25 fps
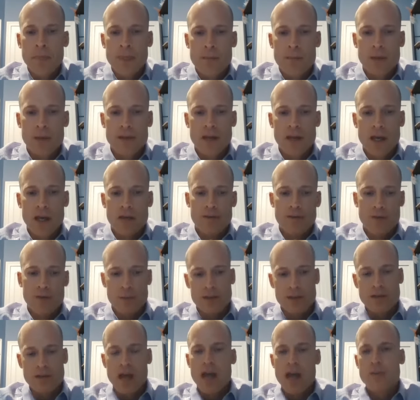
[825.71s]
But then from
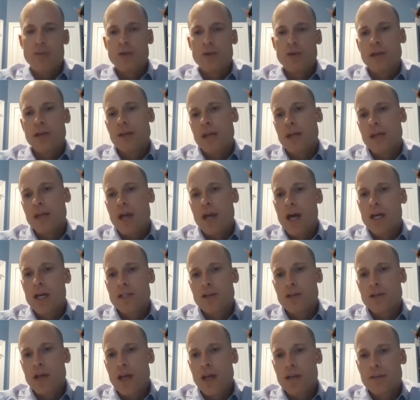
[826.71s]
the time you get that
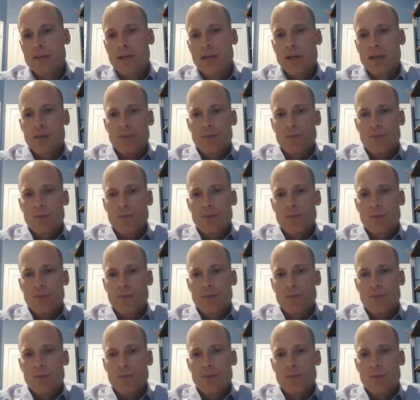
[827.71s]
contract